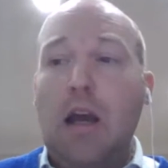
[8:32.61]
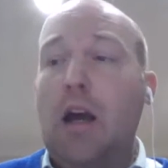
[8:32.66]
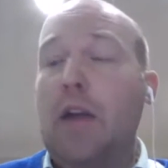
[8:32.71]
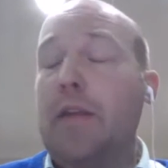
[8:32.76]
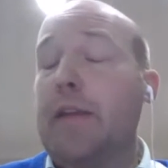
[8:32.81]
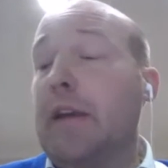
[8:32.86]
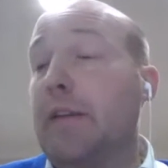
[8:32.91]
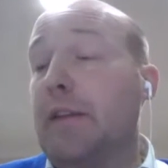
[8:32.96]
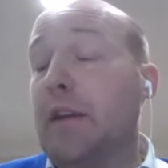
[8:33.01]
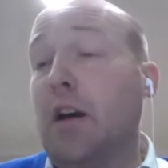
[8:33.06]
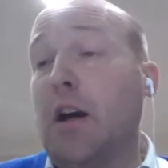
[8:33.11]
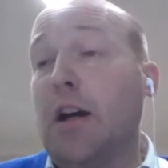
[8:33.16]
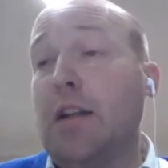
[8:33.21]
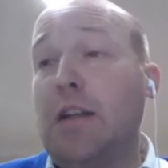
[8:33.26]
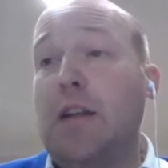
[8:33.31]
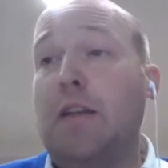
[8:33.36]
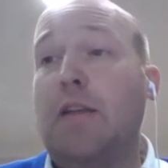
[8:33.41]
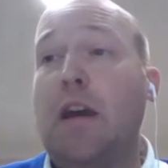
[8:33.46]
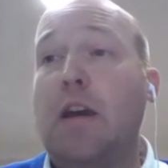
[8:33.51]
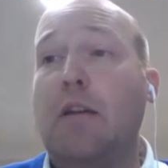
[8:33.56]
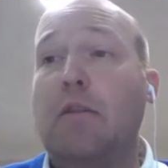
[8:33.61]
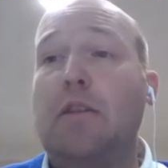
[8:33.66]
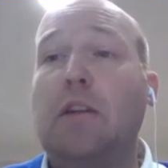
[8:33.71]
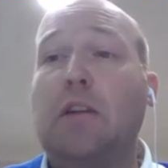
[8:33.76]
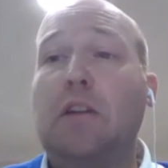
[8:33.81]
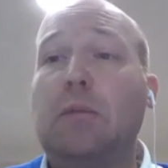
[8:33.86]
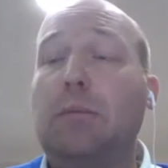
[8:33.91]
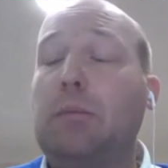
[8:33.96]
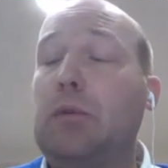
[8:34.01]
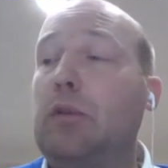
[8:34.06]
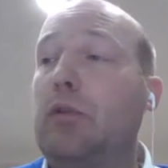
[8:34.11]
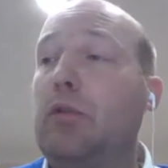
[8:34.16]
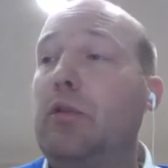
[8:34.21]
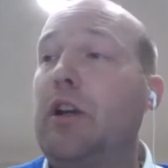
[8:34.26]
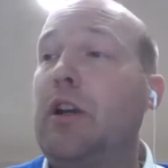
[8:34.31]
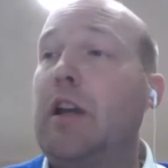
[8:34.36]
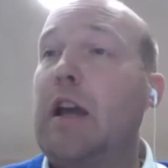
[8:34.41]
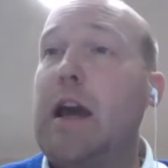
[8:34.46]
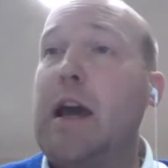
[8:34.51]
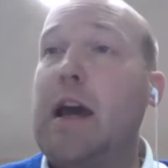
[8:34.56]
And the idea there is
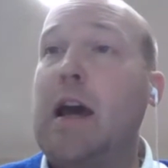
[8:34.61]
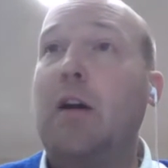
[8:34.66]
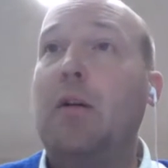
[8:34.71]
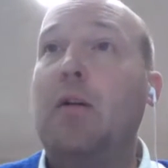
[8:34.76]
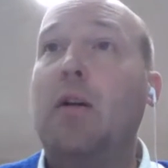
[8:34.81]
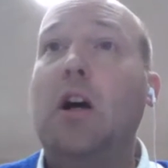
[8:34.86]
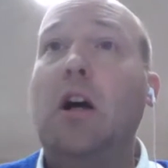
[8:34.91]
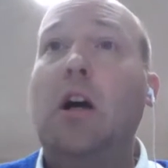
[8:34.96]
exploring how